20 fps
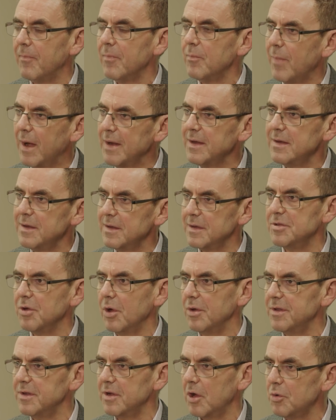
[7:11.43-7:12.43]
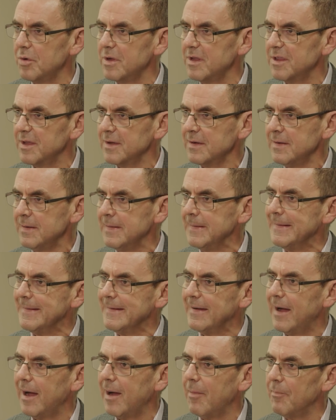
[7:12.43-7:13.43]
Money is not the only thing,
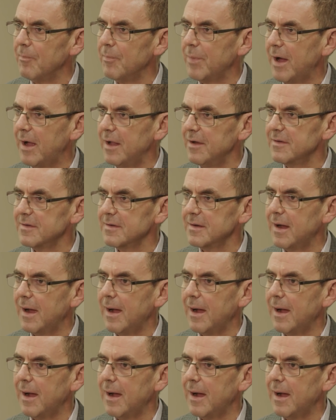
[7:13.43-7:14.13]
but